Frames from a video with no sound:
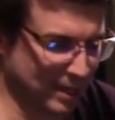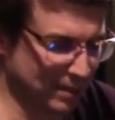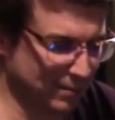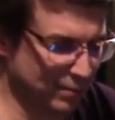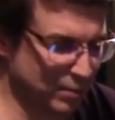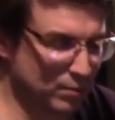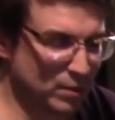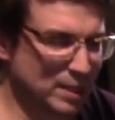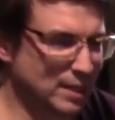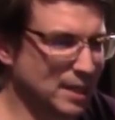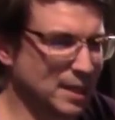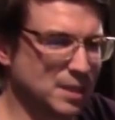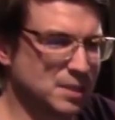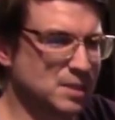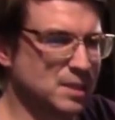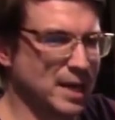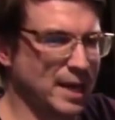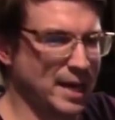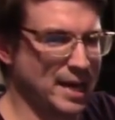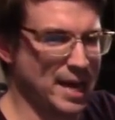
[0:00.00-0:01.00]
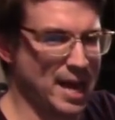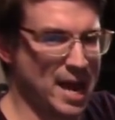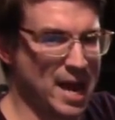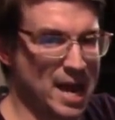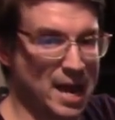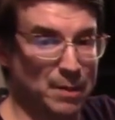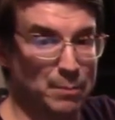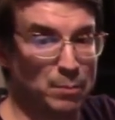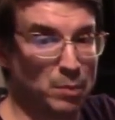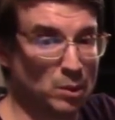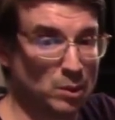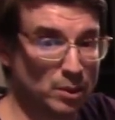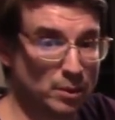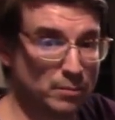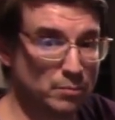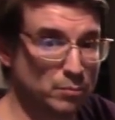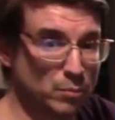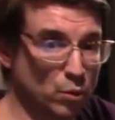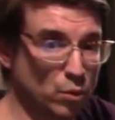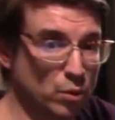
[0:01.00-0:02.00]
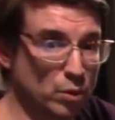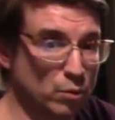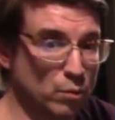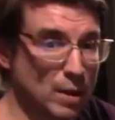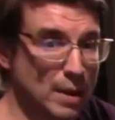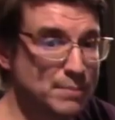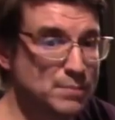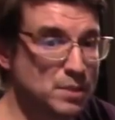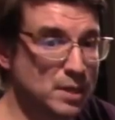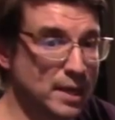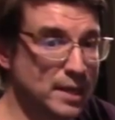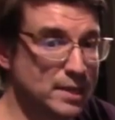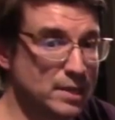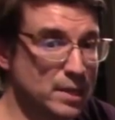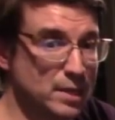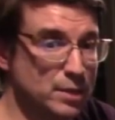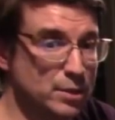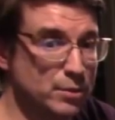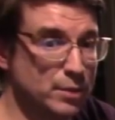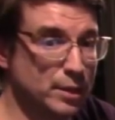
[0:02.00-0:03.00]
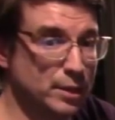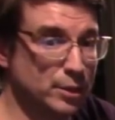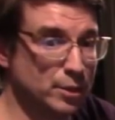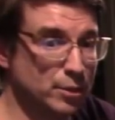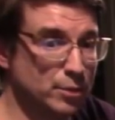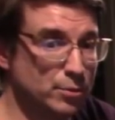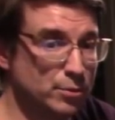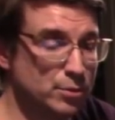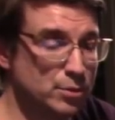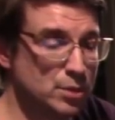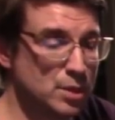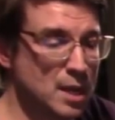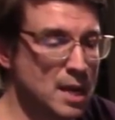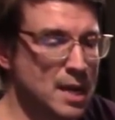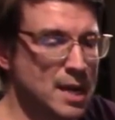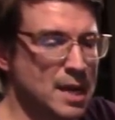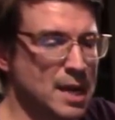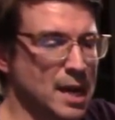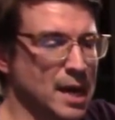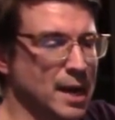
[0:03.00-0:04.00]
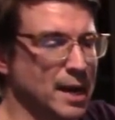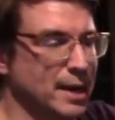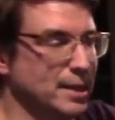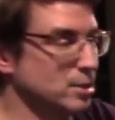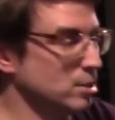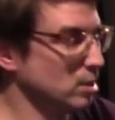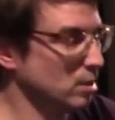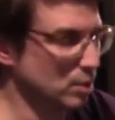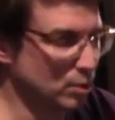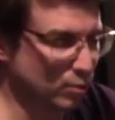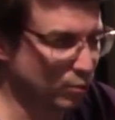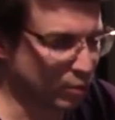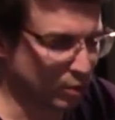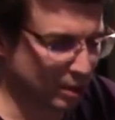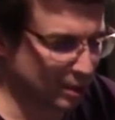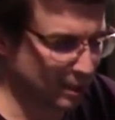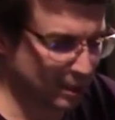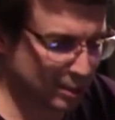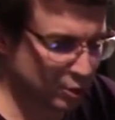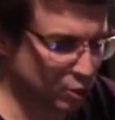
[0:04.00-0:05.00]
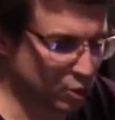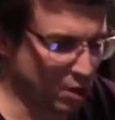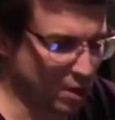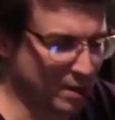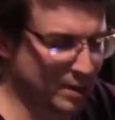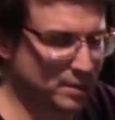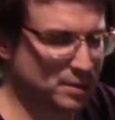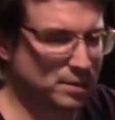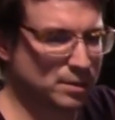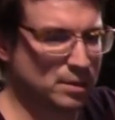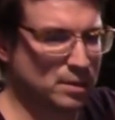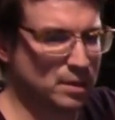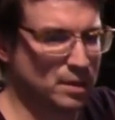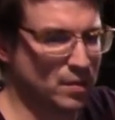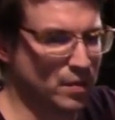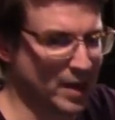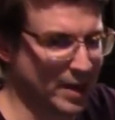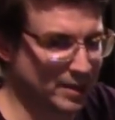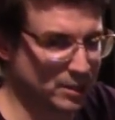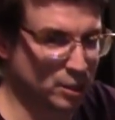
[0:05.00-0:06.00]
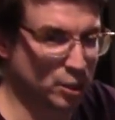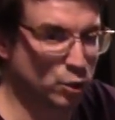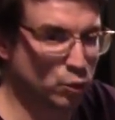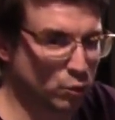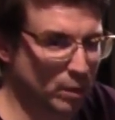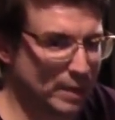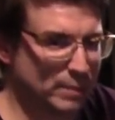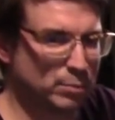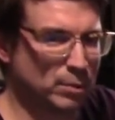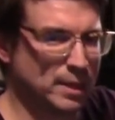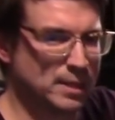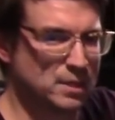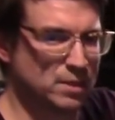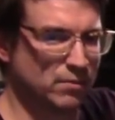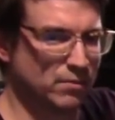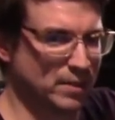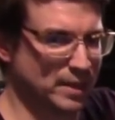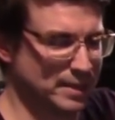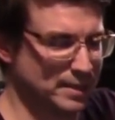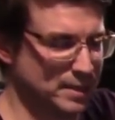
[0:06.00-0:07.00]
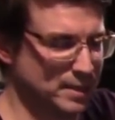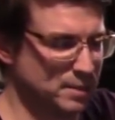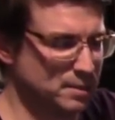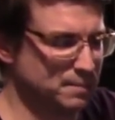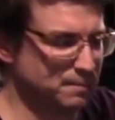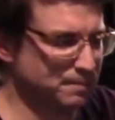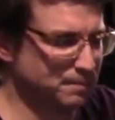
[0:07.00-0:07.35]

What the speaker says: If you've got like a secondhand bulletin board website that you can use to look for electronics, that is a great place to find these.